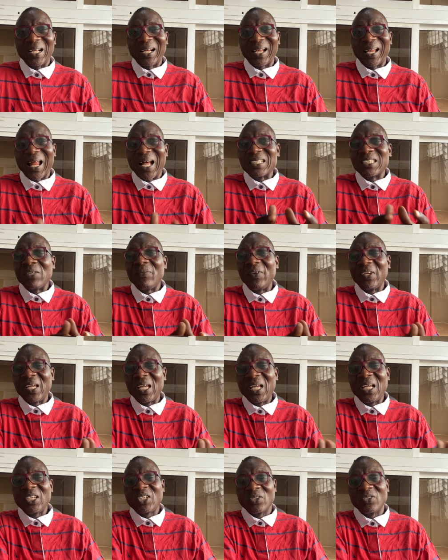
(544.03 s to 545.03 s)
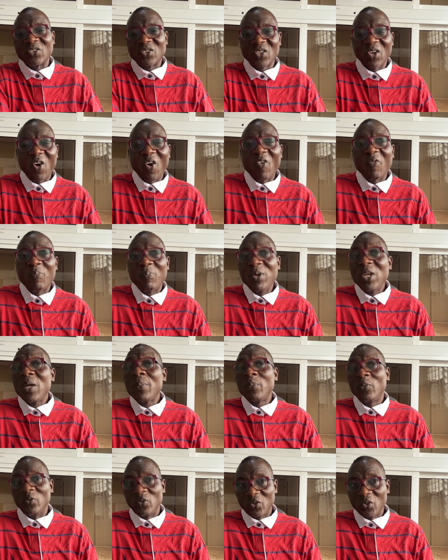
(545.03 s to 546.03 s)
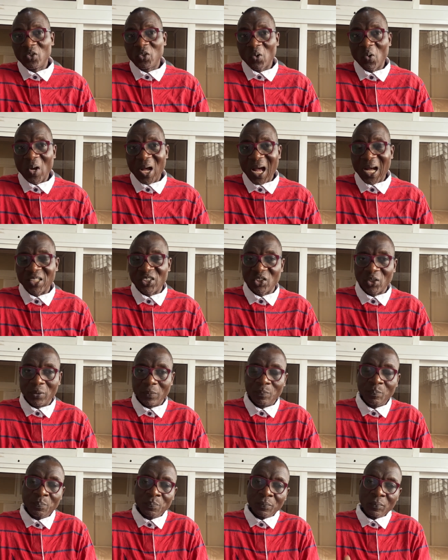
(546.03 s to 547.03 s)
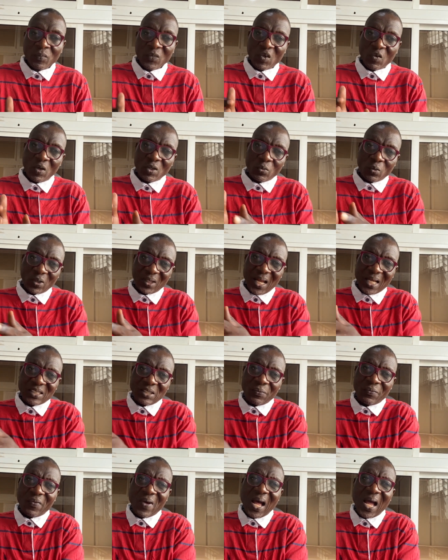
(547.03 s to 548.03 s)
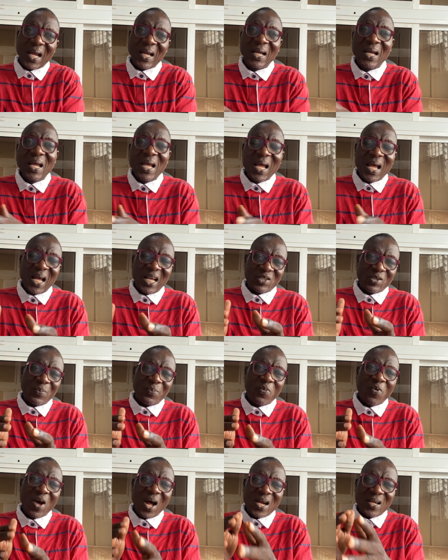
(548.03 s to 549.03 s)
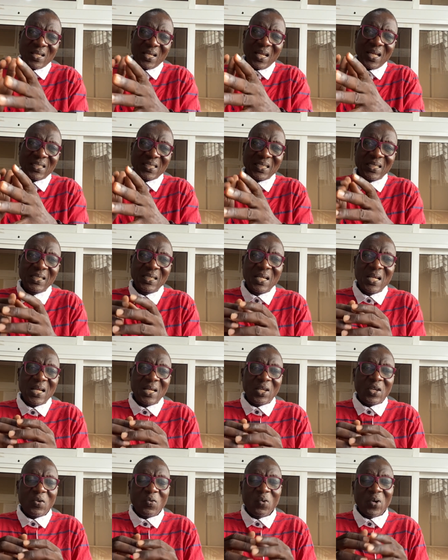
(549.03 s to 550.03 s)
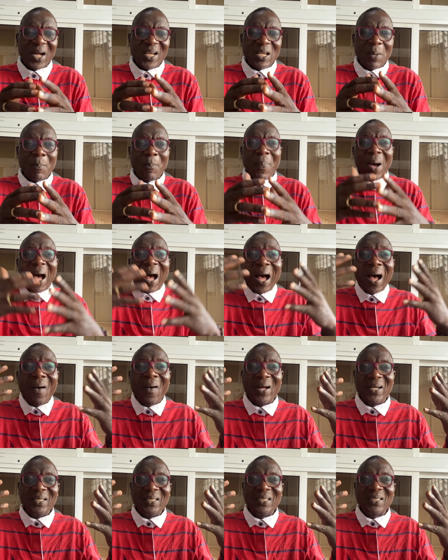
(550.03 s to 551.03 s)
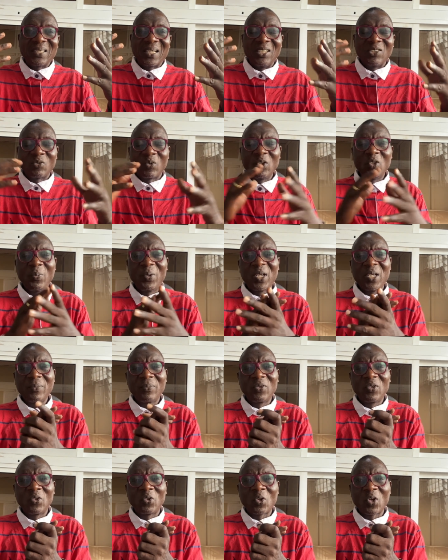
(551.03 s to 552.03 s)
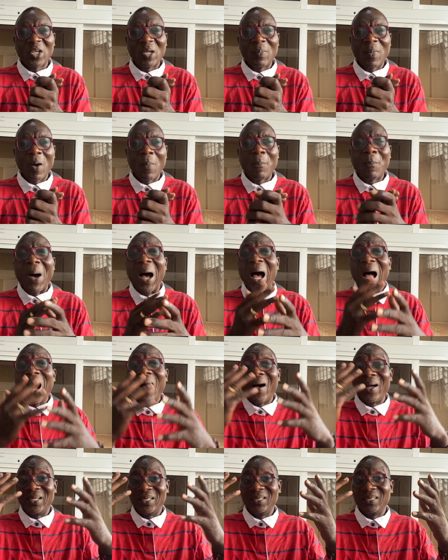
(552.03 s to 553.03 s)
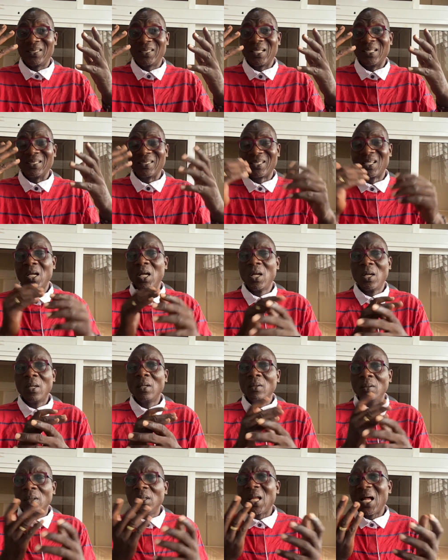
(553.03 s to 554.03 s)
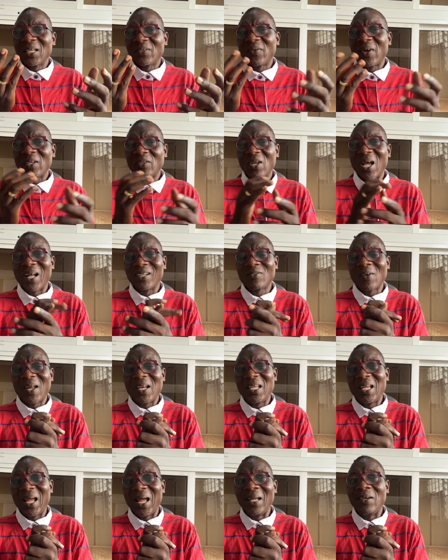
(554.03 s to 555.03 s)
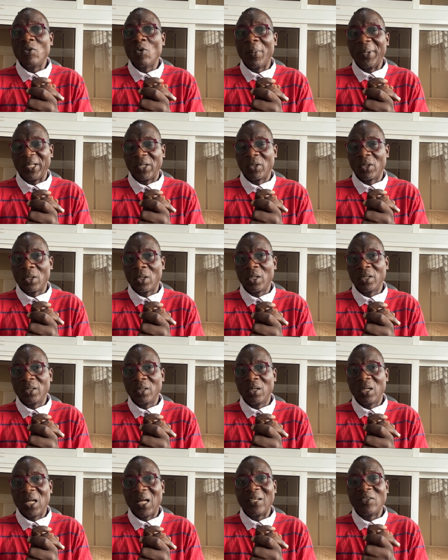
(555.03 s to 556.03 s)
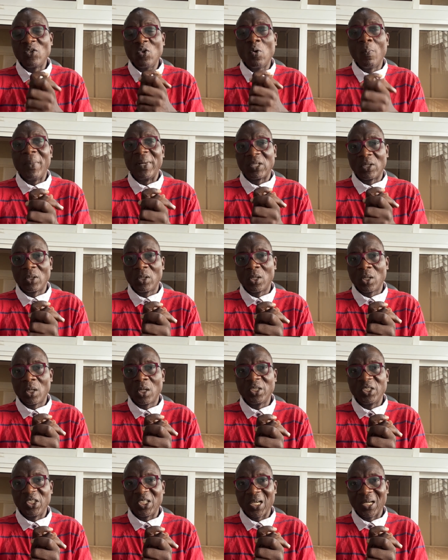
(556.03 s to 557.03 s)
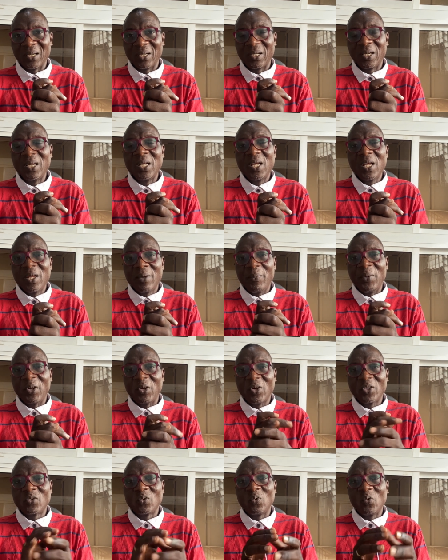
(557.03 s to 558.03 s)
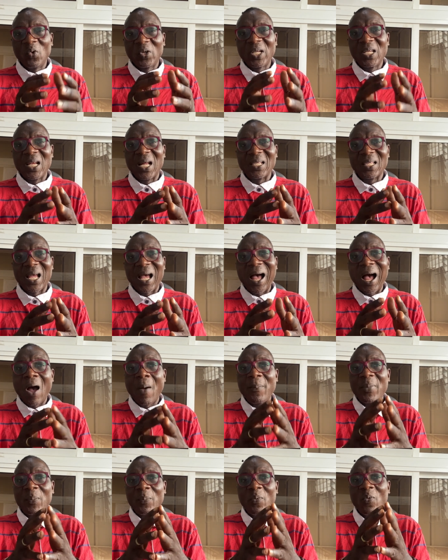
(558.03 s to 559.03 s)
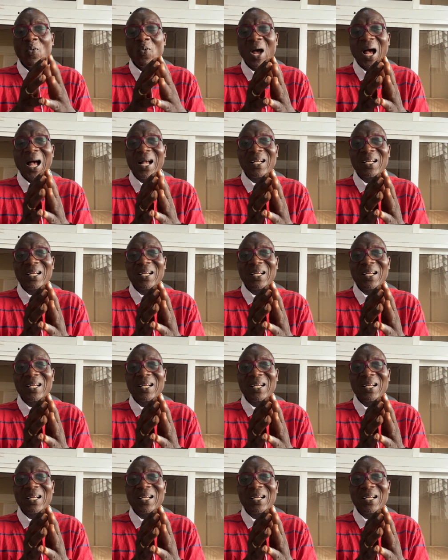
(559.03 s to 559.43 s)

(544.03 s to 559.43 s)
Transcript: classifications of people, social action. want to classify as people are relating, you look at the power distance. When you begin to talk about power distance, that's why actually ethnomethodological, because we're looking at how people are